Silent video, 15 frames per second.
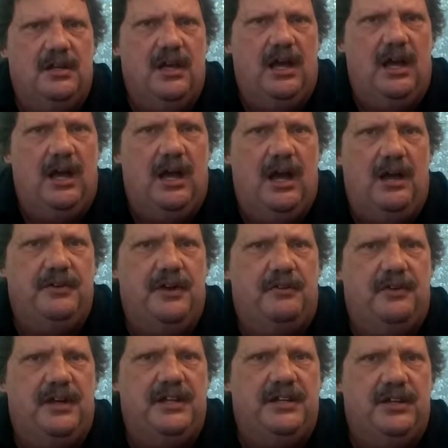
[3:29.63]
I'll
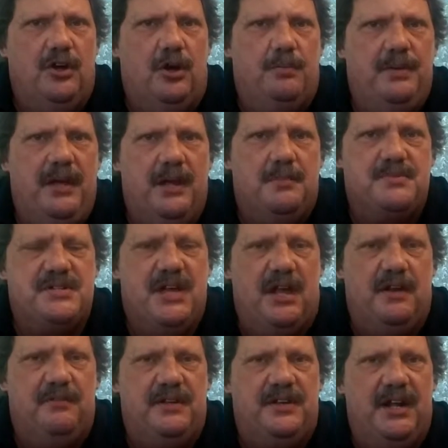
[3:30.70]
never get the RPMs
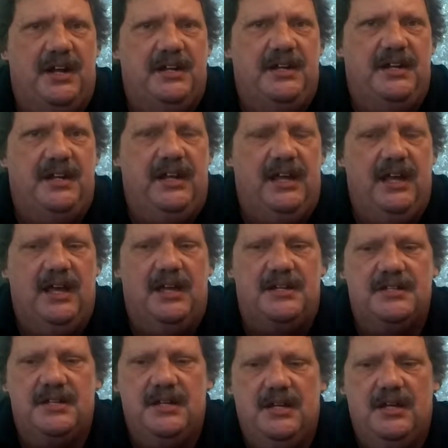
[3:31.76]
out of it that I need to
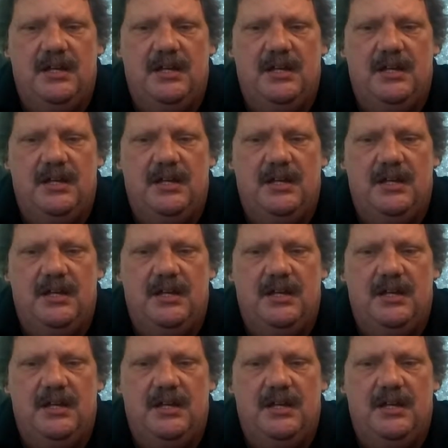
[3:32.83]
get.